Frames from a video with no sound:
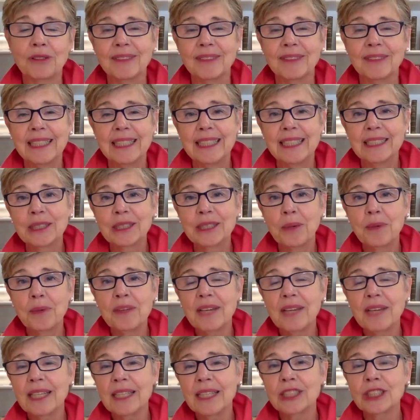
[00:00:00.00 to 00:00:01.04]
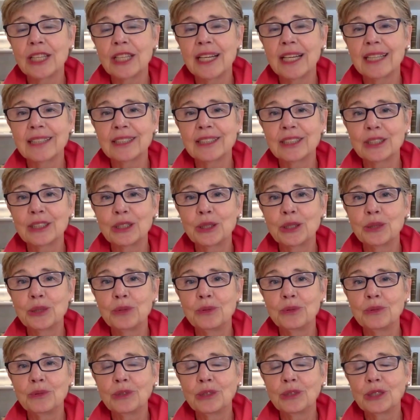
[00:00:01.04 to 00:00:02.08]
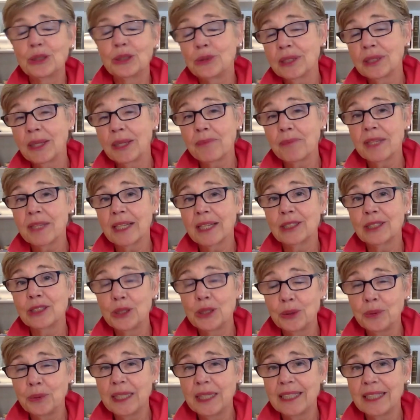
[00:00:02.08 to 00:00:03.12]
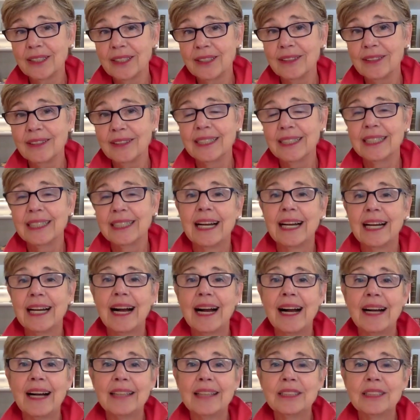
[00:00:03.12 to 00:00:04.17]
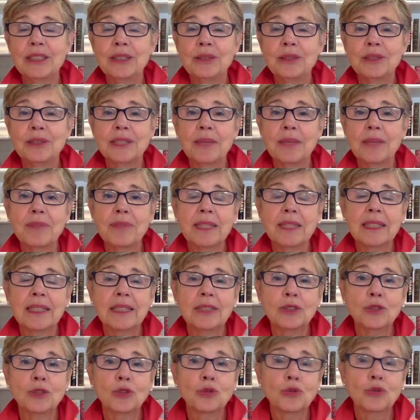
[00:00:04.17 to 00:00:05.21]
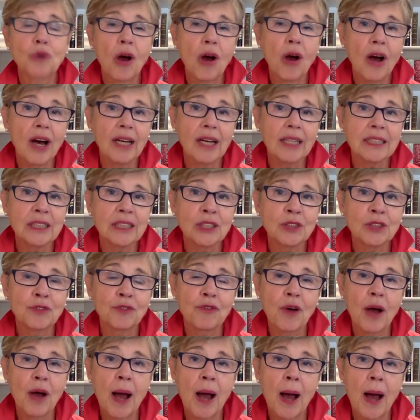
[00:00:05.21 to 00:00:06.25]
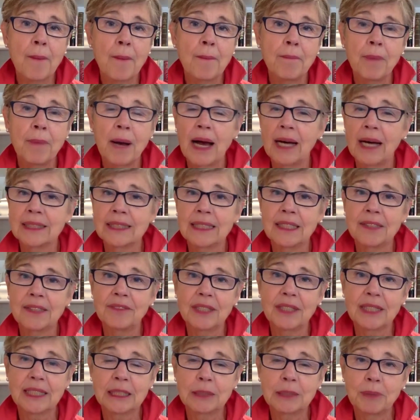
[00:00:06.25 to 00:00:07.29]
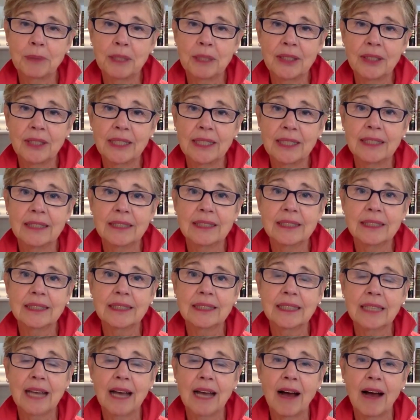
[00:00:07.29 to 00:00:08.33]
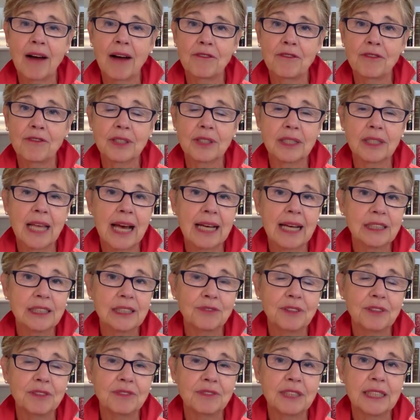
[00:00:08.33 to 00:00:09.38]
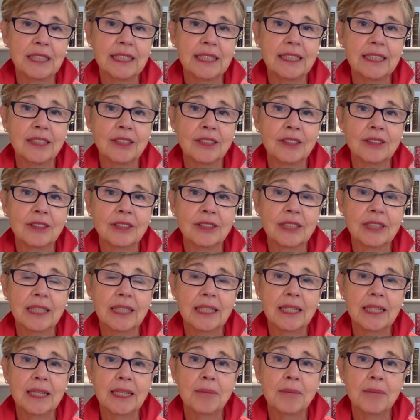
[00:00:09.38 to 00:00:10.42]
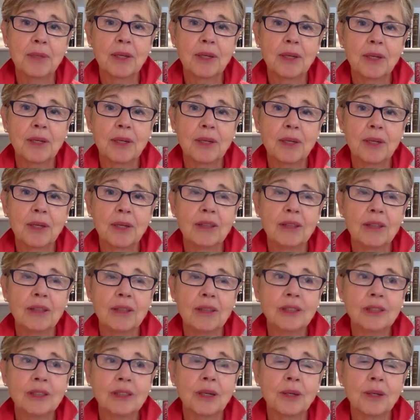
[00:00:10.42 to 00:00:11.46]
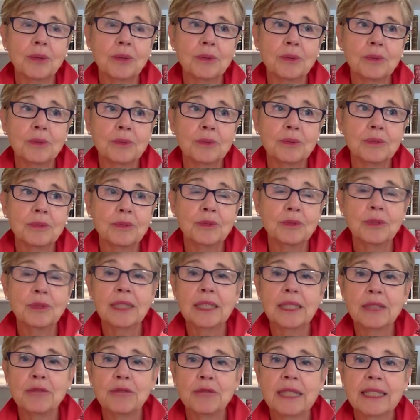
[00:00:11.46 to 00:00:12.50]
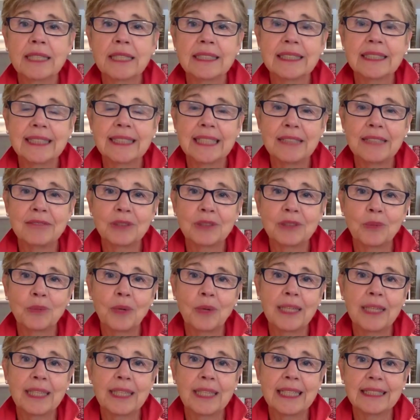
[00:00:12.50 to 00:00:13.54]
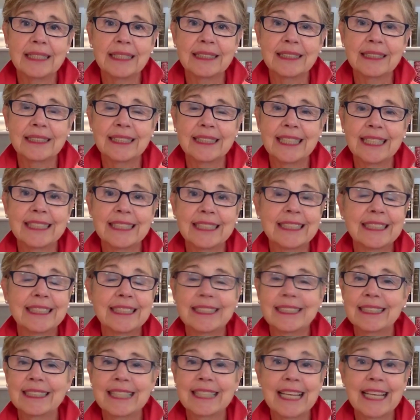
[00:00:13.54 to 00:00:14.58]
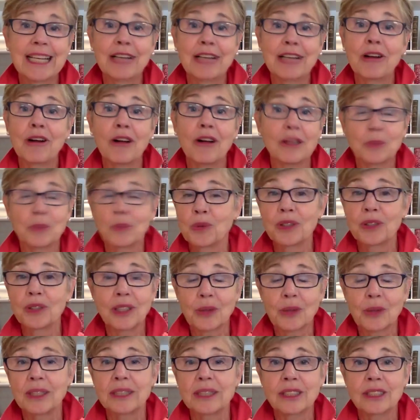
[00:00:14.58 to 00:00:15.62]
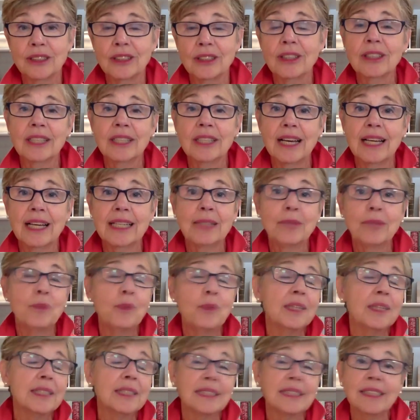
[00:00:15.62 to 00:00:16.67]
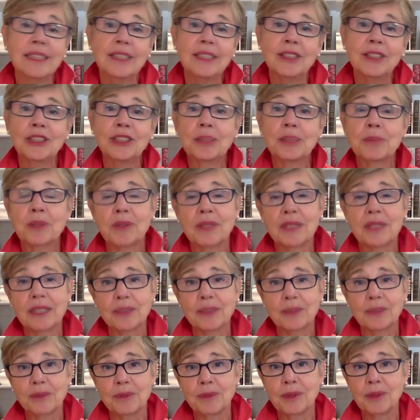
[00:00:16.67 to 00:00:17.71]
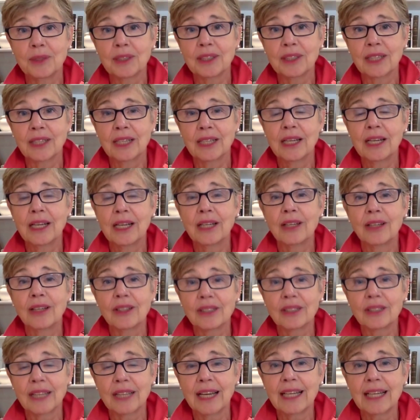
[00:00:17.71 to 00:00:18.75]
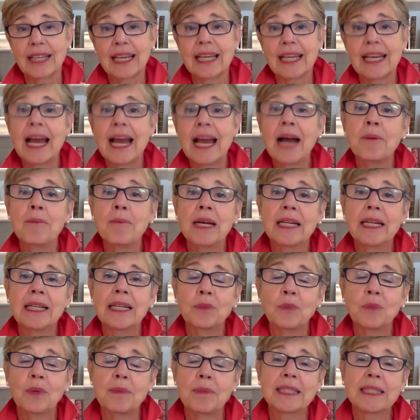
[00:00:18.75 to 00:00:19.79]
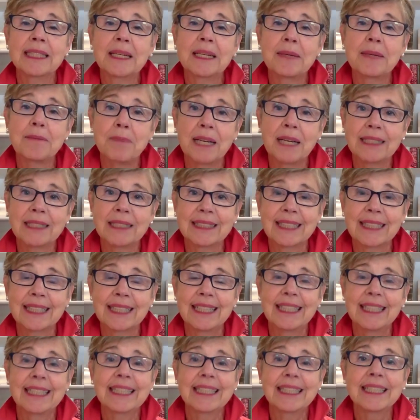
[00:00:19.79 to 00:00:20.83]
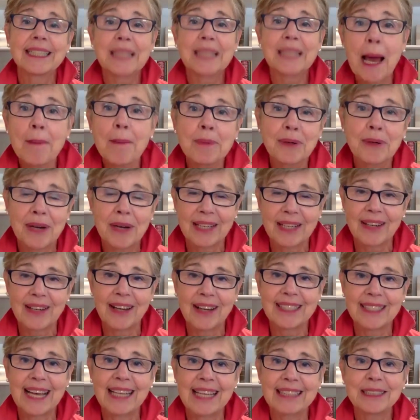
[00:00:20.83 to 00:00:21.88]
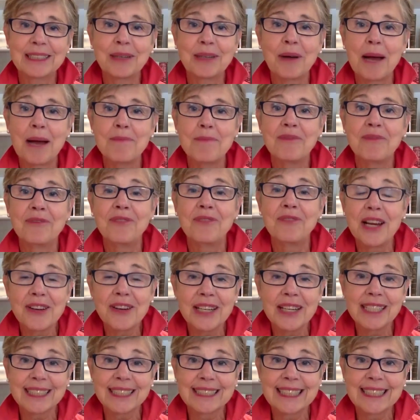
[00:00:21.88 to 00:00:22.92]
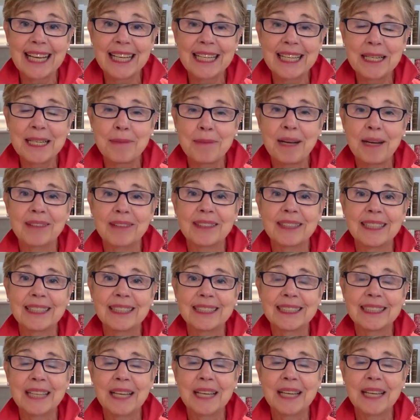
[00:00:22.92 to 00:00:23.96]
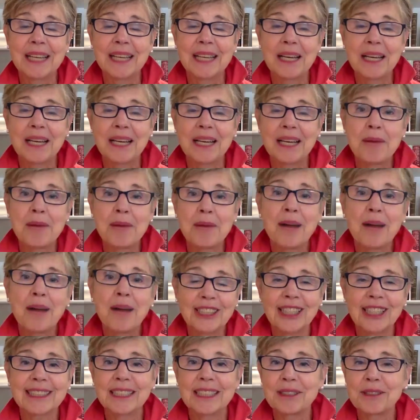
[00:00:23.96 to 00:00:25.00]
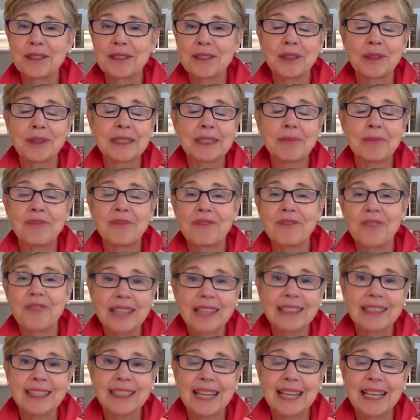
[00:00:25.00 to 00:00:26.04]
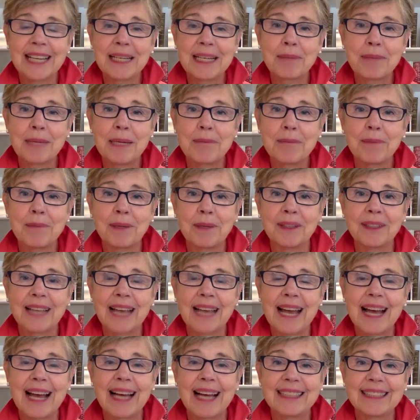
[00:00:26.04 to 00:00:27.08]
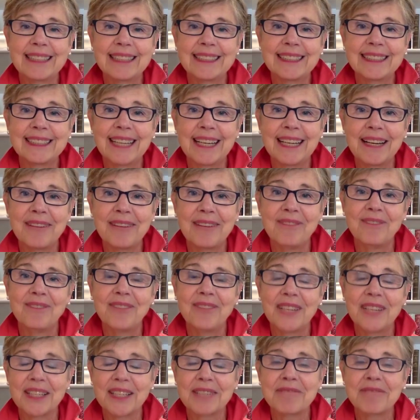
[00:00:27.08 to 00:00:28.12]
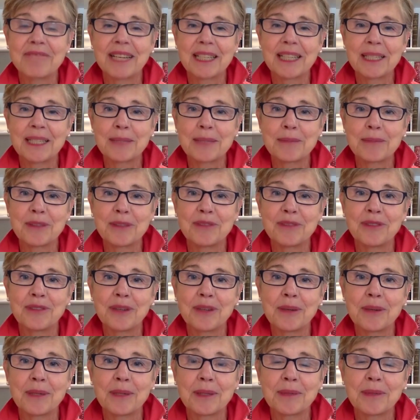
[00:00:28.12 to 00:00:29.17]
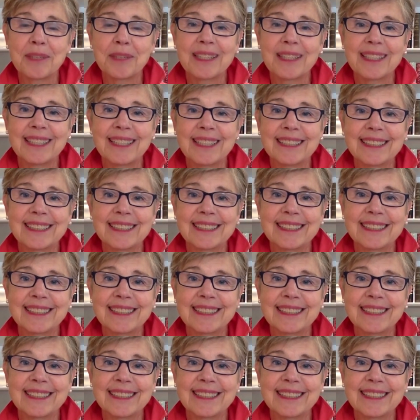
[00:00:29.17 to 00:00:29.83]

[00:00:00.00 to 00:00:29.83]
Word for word: So we've got a chance to do something new here, uh, to do something that draws from positive experience of the last 50 years, but also really reconceives what is this thing called work going to look like and what is leadership going to work, look like and how men and women can best collaborate on that so i'm very excited about this project interviewing some fascinating people and uh, very ready to move forward with this